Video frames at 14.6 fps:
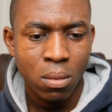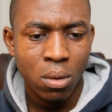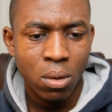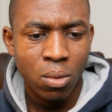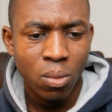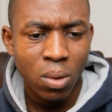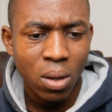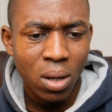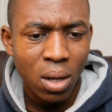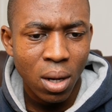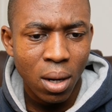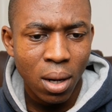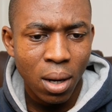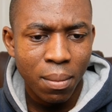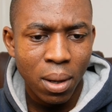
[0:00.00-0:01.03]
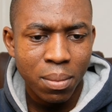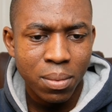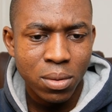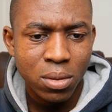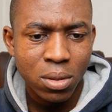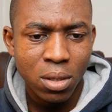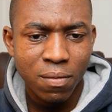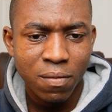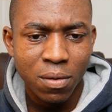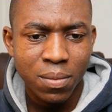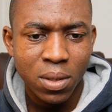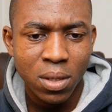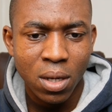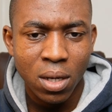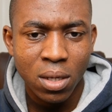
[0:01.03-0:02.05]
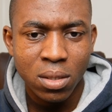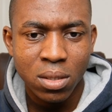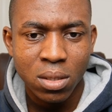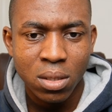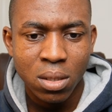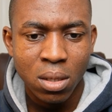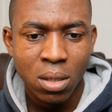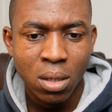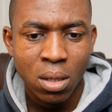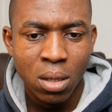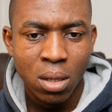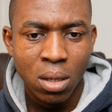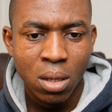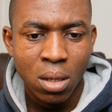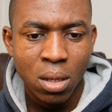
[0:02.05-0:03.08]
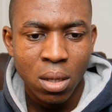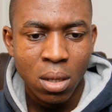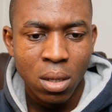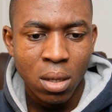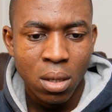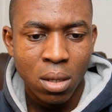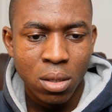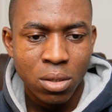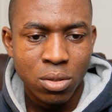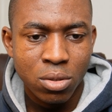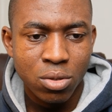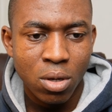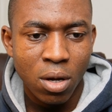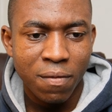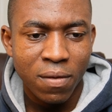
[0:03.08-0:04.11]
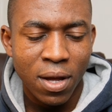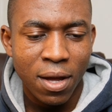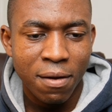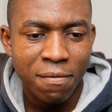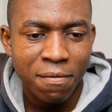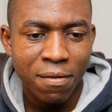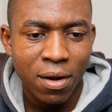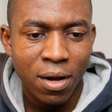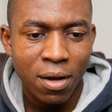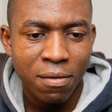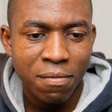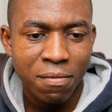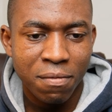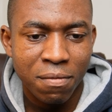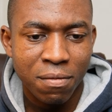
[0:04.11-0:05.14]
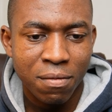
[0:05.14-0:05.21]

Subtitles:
well, I'm happy to give up the knight. So after f5,